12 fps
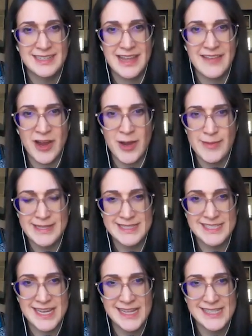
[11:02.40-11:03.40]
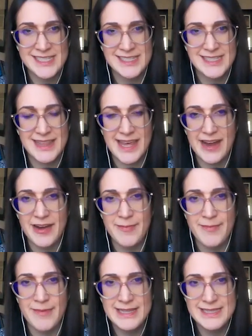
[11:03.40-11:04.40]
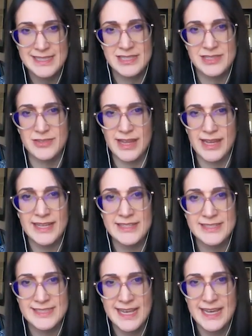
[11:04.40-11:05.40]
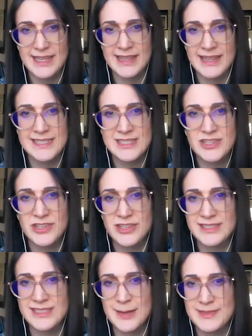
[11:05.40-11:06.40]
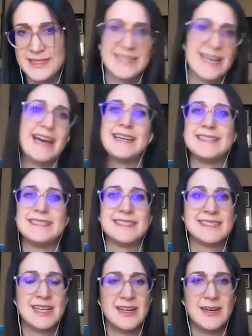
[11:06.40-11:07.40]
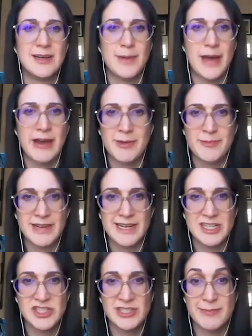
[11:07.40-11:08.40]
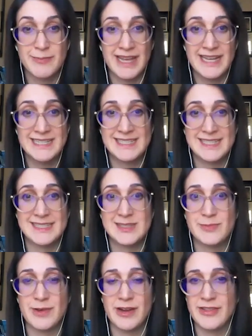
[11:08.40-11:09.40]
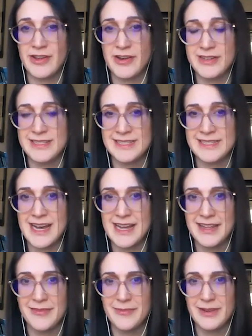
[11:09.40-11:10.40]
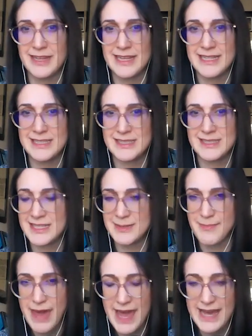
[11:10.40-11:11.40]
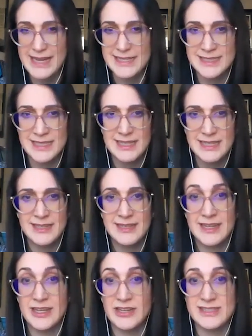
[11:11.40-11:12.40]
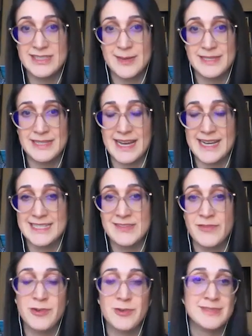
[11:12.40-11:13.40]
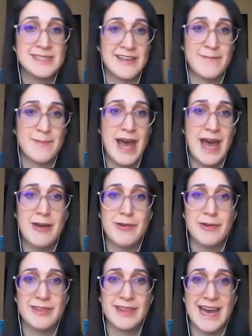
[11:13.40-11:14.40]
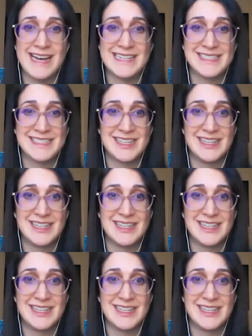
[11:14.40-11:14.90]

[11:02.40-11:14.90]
the environmental challenges that they are meant to. Like you said, this could subsidize power production in places where there is not really the demand. It could subsidize forms of power that